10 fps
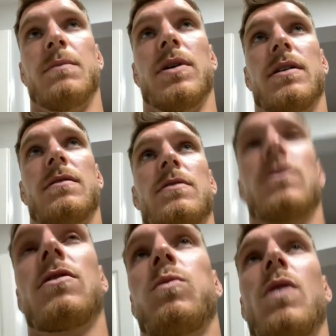but
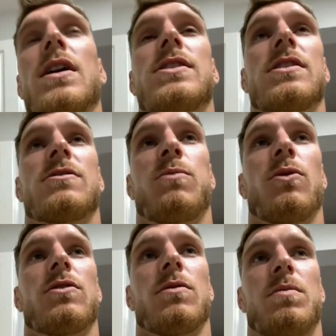just watching
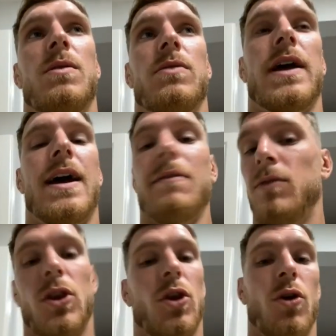sports with people that have
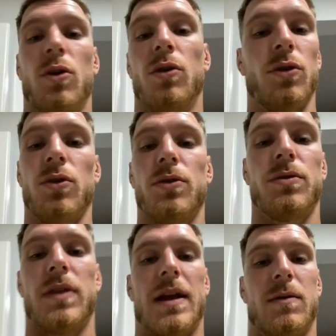no clue
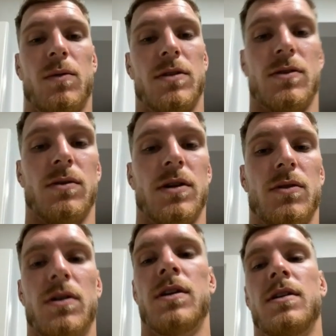that what's going
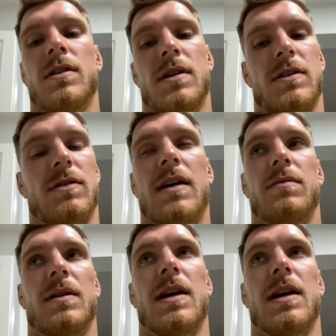on drives me.